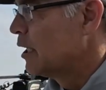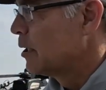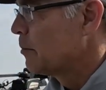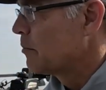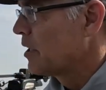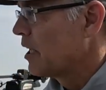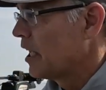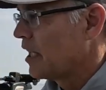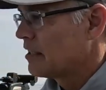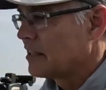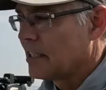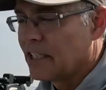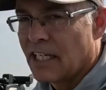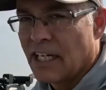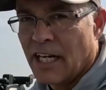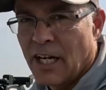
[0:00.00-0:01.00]
I'm
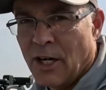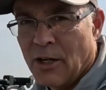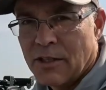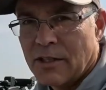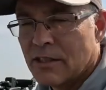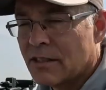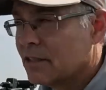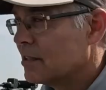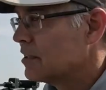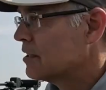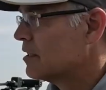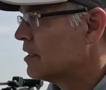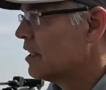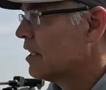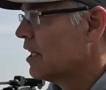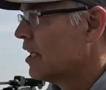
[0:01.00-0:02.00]
casting it out,
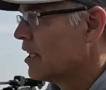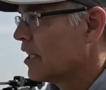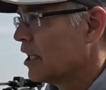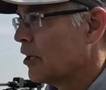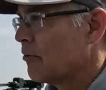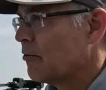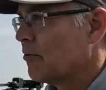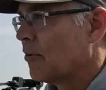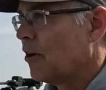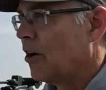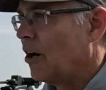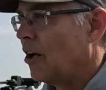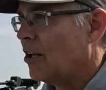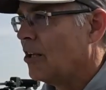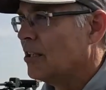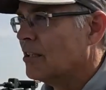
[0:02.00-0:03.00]
let it
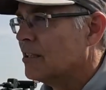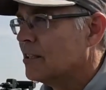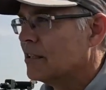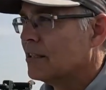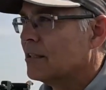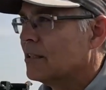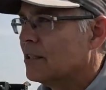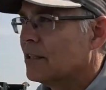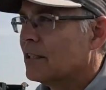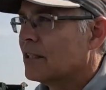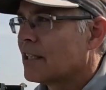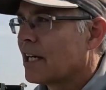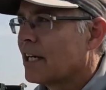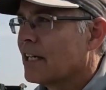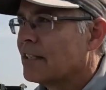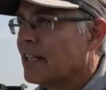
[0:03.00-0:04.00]
fall,
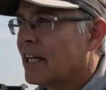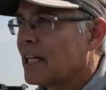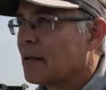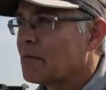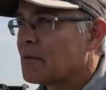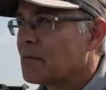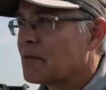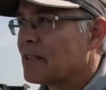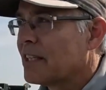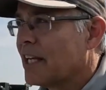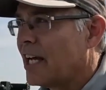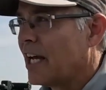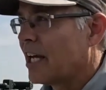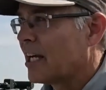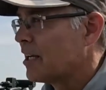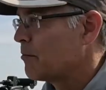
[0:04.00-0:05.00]
gonna take up some
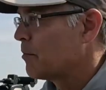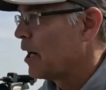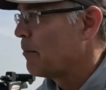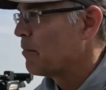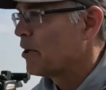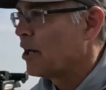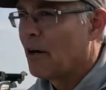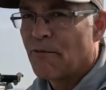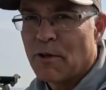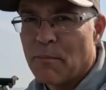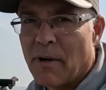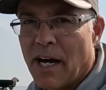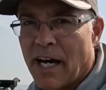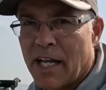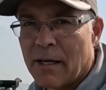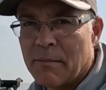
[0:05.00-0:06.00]
slack, pop it off the
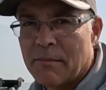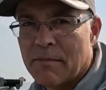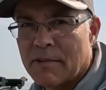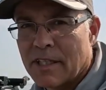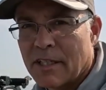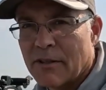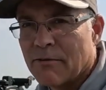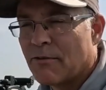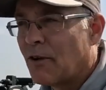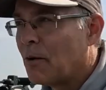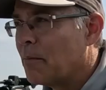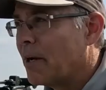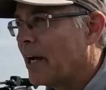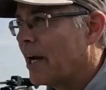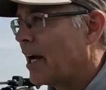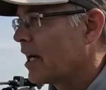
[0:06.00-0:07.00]
bottom, let it fall
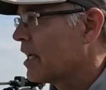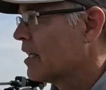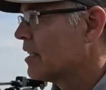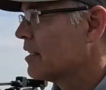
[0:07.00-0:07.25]
back.